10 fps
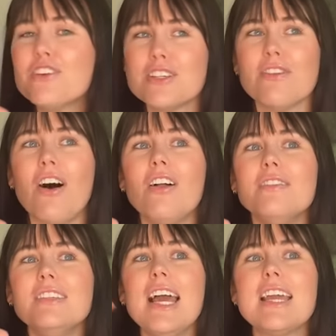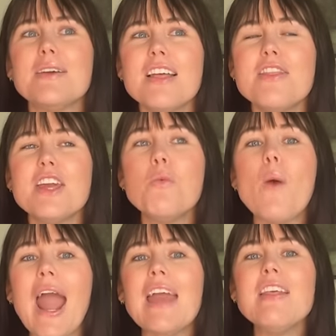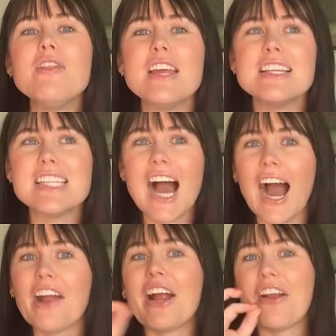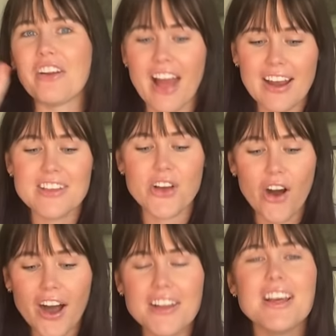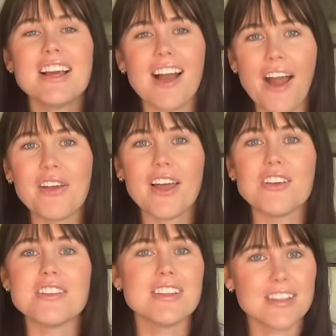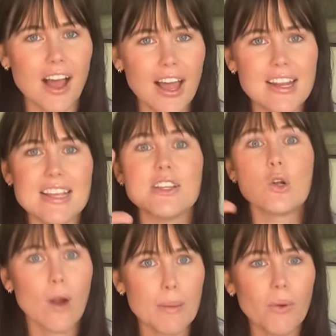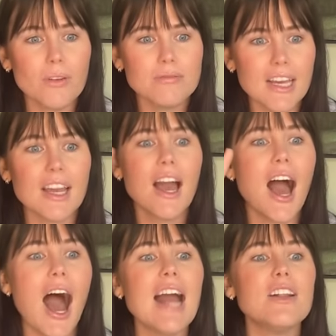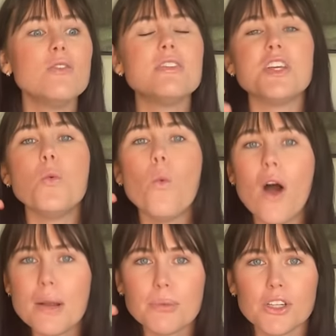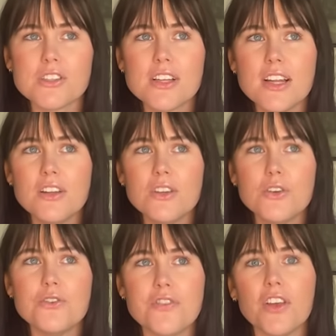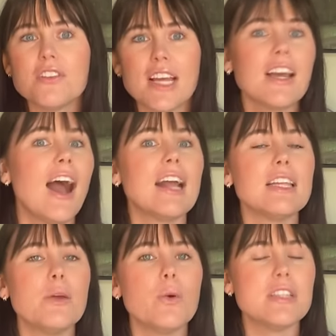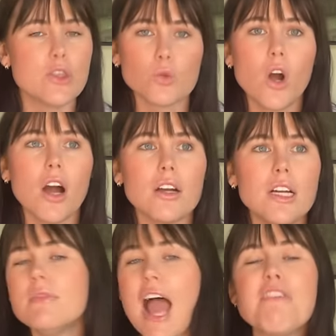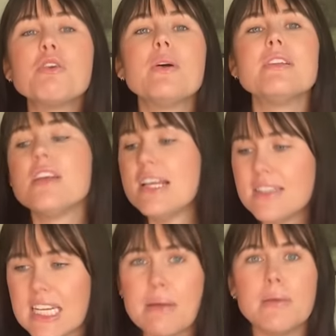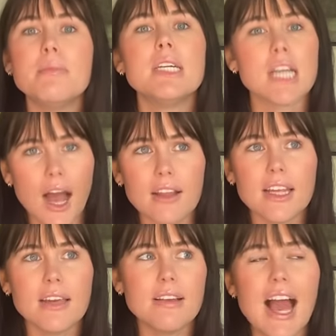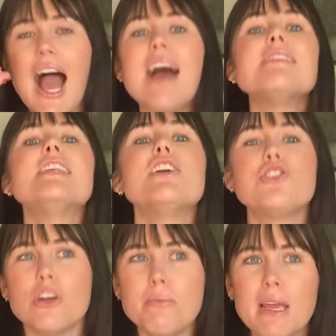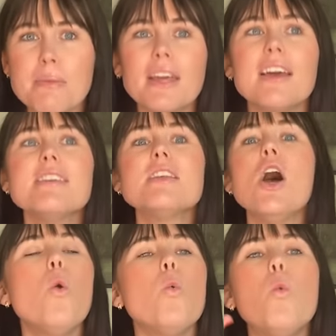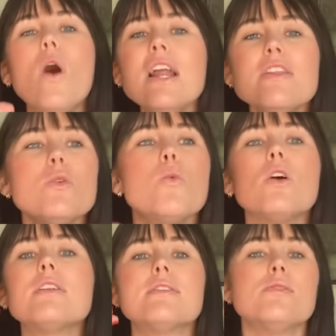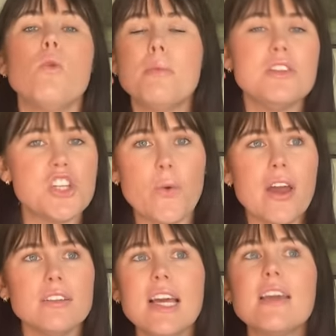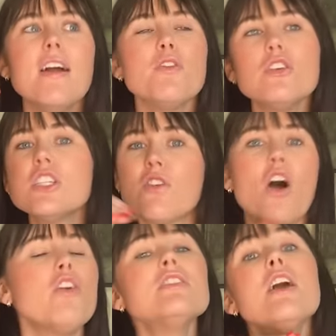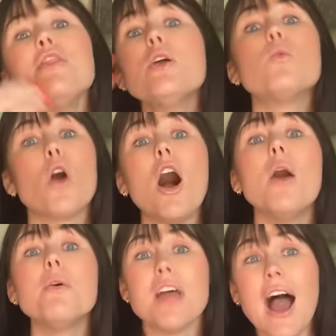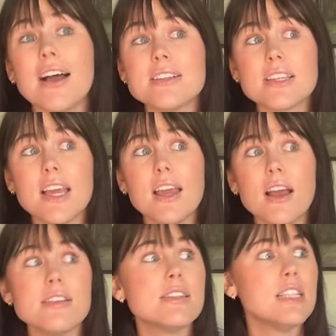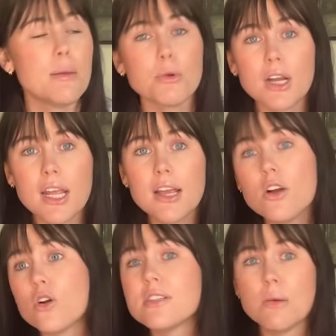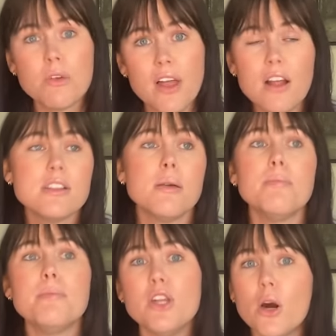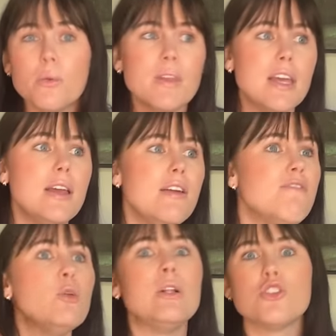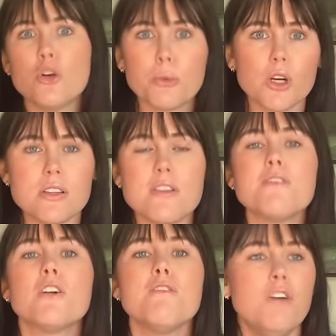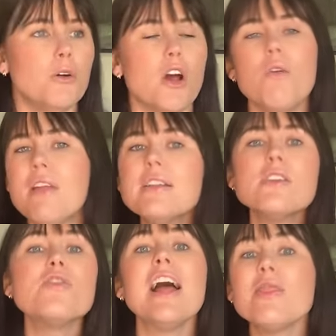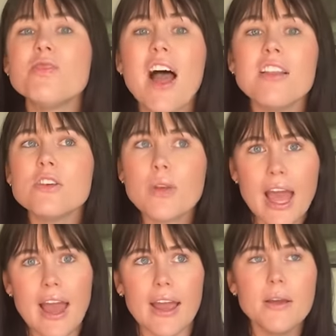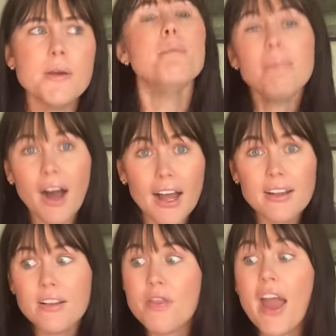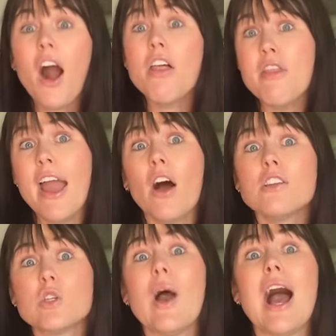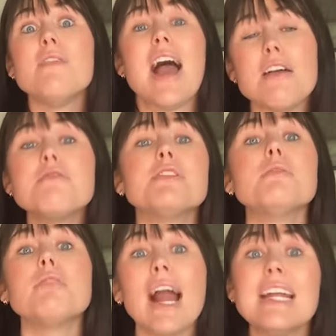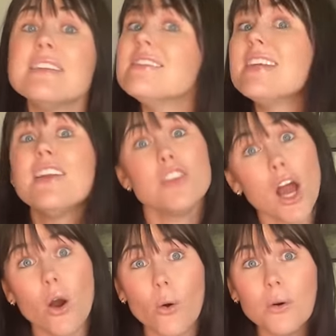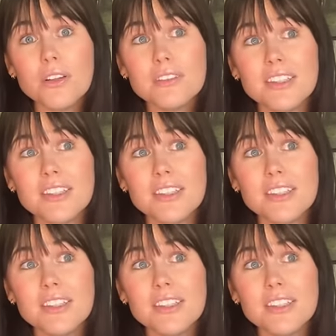first of all, like, the way that the entire internet is on Kylie Kelce's side is incredible. Like, I don't see one person who feels like Kylie was in the wrong. Everyone is team Kylie, as they should be, because what in the world is this woman doing? Like, first of all, there's nothing wrong with asking a celebrity or someone that some, you know, influential person for a photo. That's okay. But they also have every right to say no.